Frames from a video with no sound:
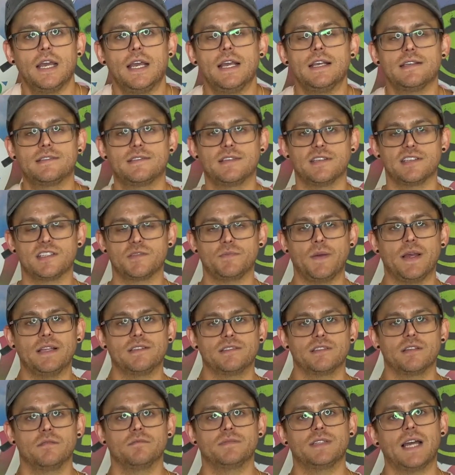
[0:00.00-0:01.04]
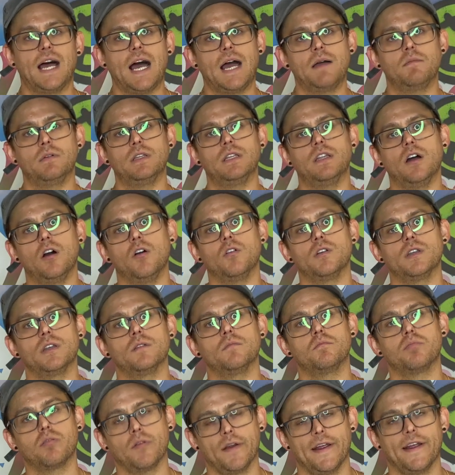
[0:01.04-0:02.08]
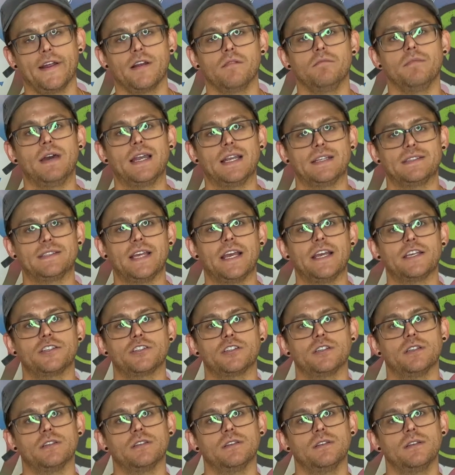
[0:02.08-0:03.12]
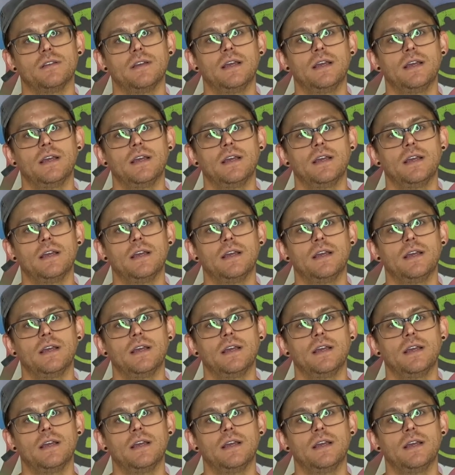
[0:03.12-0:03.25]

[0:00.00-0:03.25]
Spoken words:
is to spend some time alone in prayer and meditation